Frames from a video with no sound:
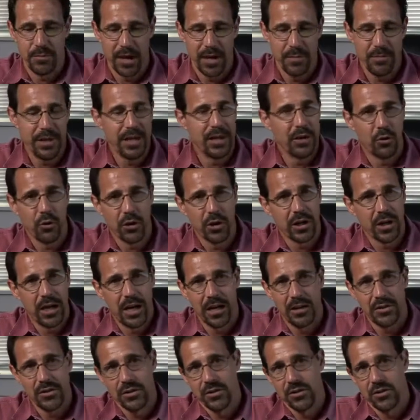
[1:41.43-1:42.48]
by being
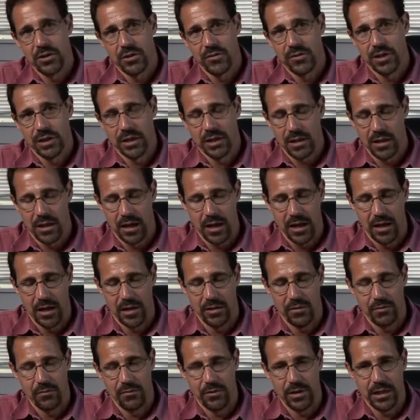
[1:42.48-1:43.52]
organized and serving the
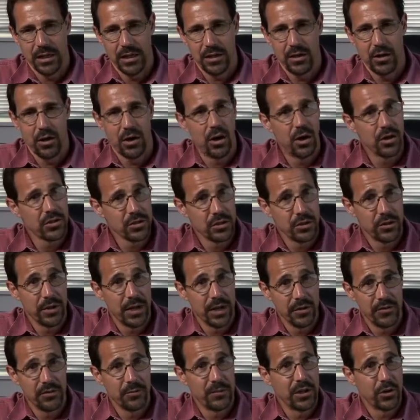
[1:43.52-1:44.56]
client, we also
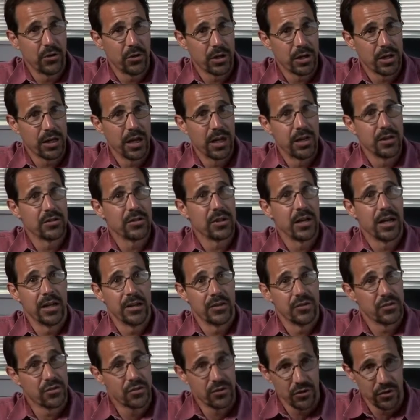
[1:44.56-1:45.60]
have to be organized
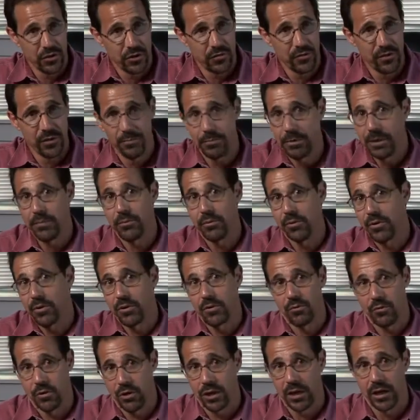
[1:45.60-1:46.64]
and serve the people that
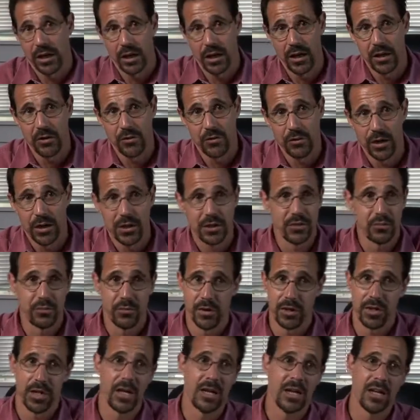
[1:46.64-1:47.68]
are working under us
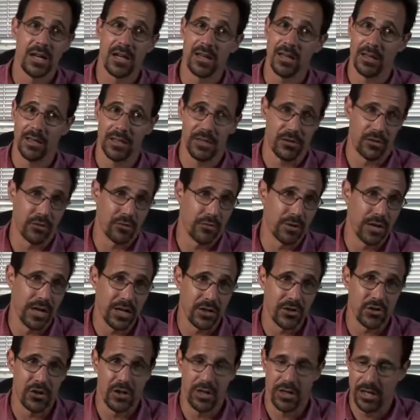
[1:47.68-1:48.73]
with clear
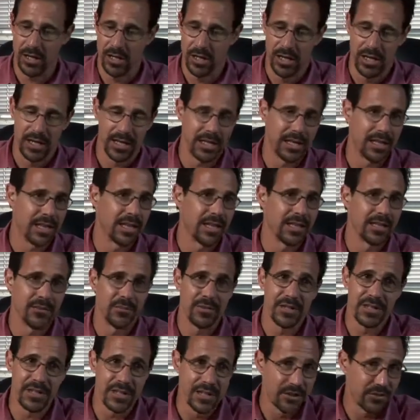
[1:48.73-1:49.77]
direction, getting the
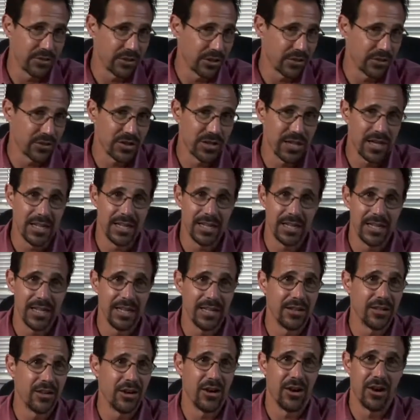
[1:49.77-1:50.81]
materials they
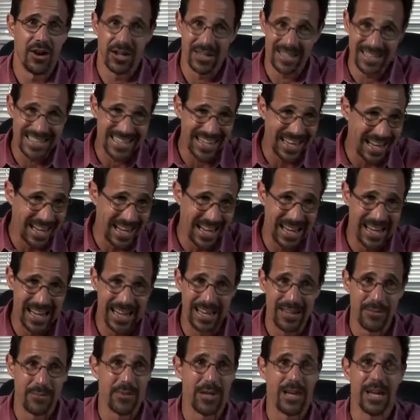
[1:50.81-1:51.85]
need on
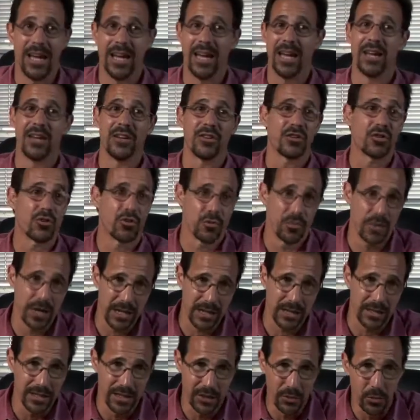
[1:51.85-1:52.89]
time and
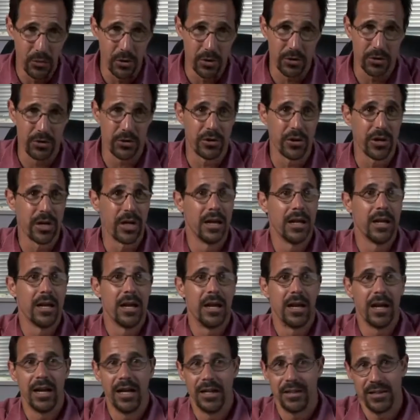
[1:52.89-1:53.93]
correctly ordered
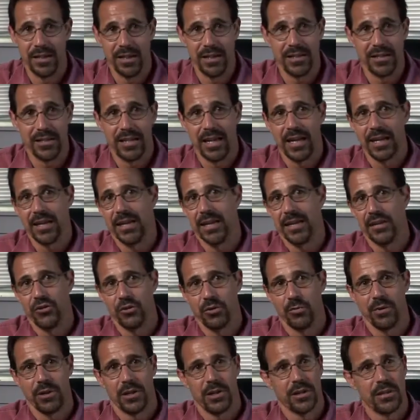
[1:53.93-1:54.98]
and things of that
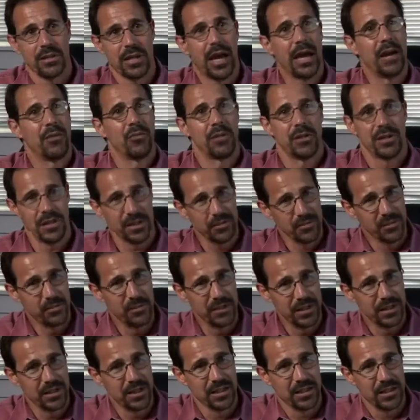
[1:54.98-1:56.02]
nature because I want them to
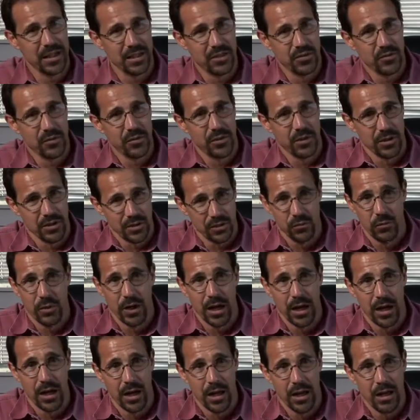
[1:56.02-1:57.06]
be successful as
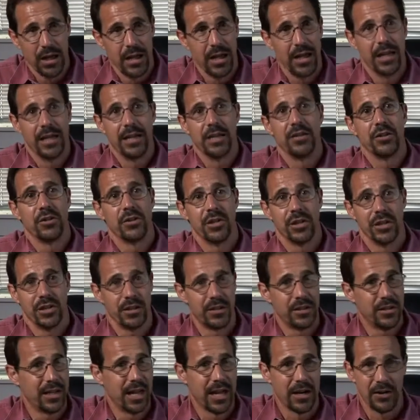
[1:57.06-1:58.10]
well and to
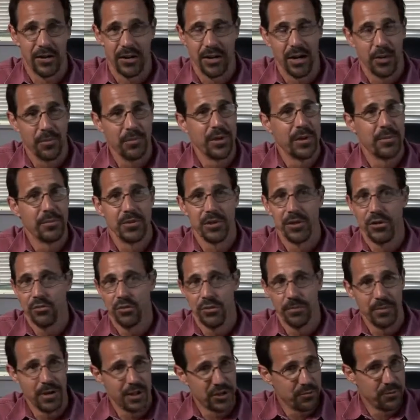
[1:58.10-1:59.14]
get that'll help them to do
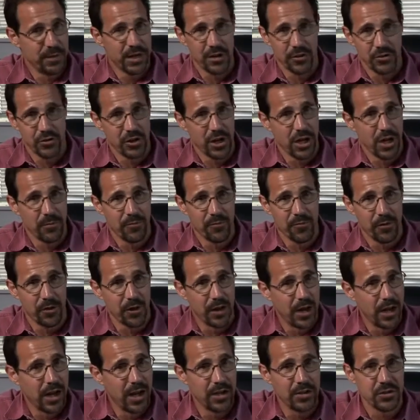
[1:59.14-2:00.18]
a much better job
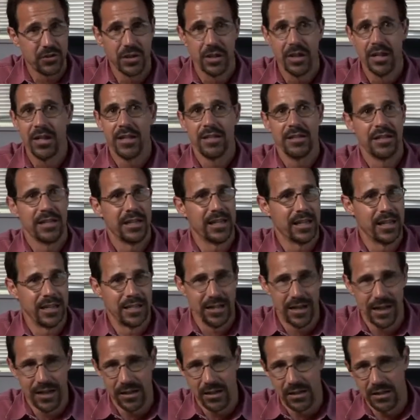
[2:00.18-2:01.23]
for us to get it
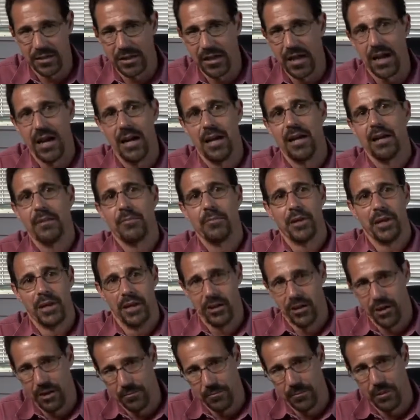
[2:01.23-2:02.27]
done on time
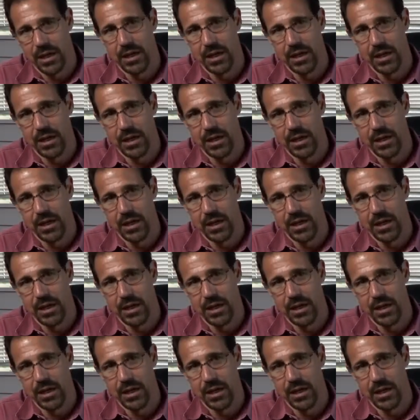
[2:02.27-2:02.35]
and on